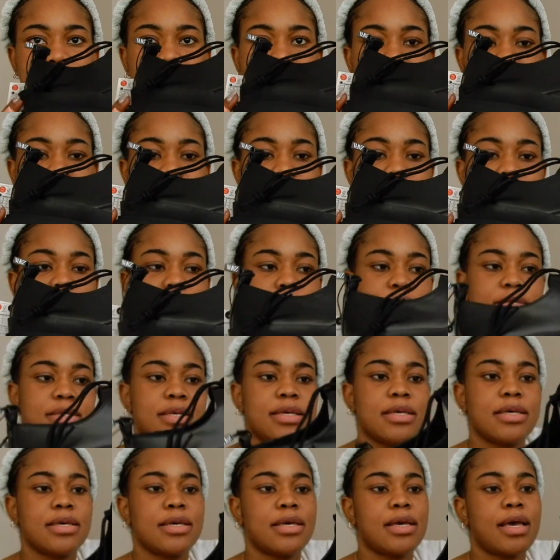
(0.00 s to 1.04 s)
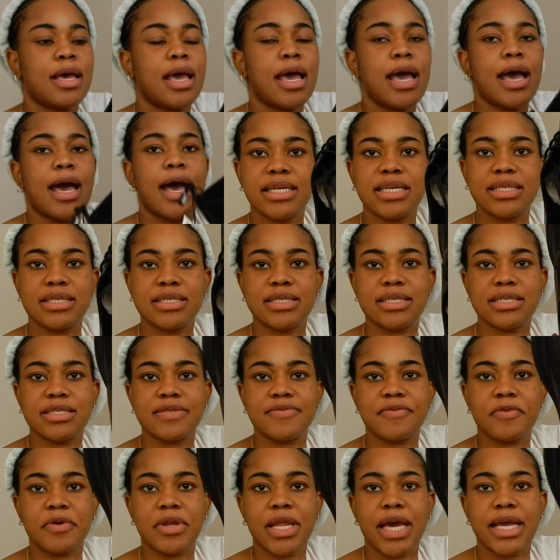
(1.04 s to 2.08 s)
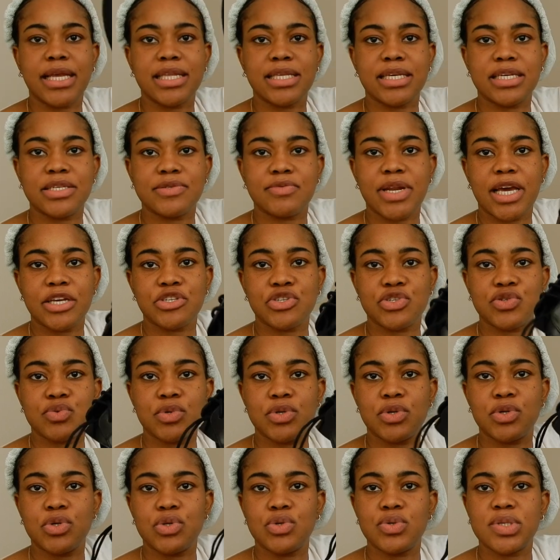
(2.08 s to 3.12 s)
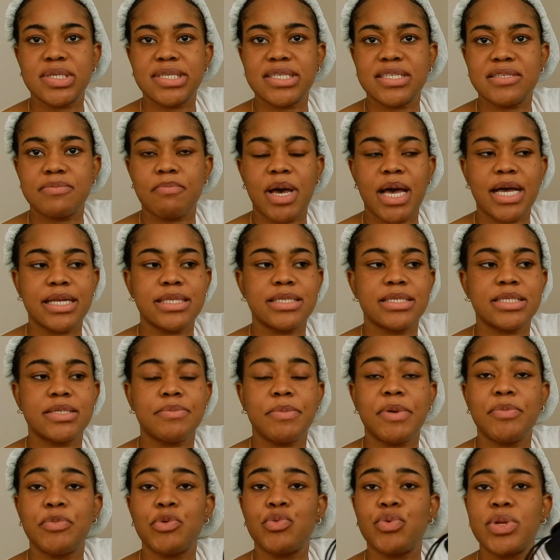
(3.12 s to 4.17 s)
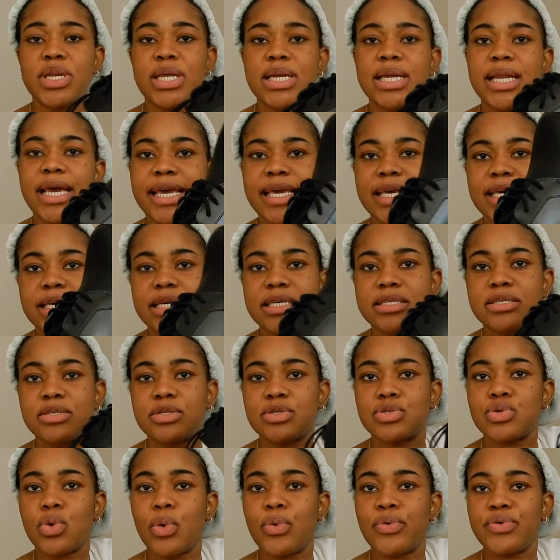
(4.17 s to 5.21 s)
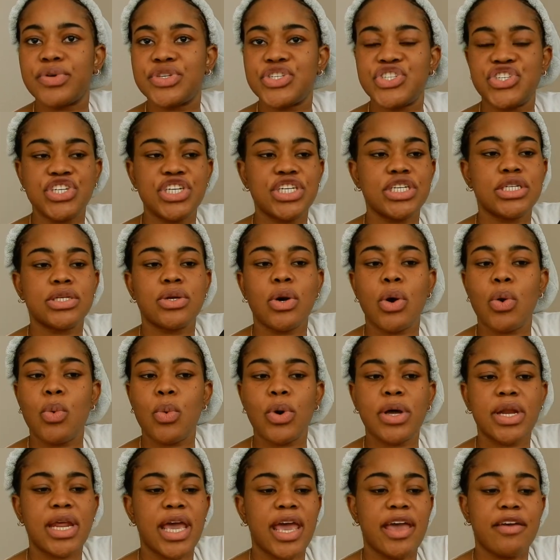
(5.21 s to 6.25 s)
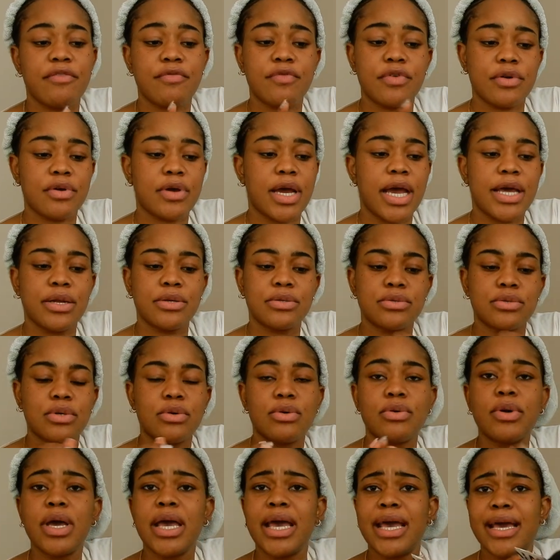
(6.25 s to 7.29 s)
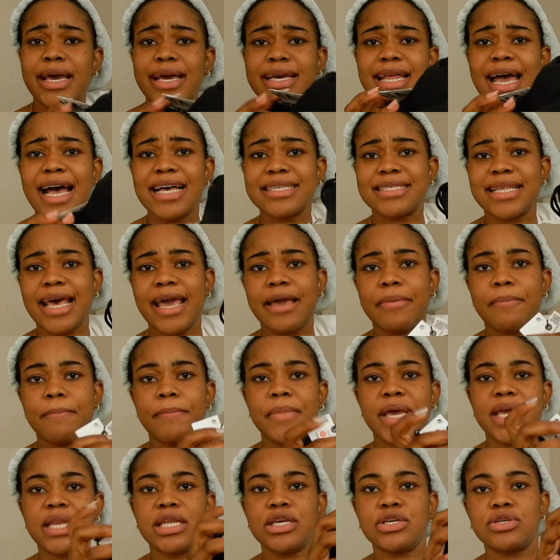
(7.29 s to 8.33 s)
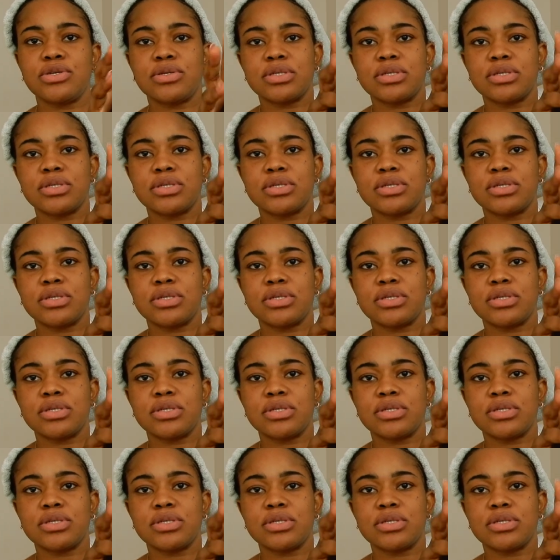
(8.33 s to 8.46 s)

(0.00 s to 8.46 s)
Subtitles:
this. Need this for like days when I just want to look smart, maybe with the leggings or a jean or whatever. I don't know, it has like many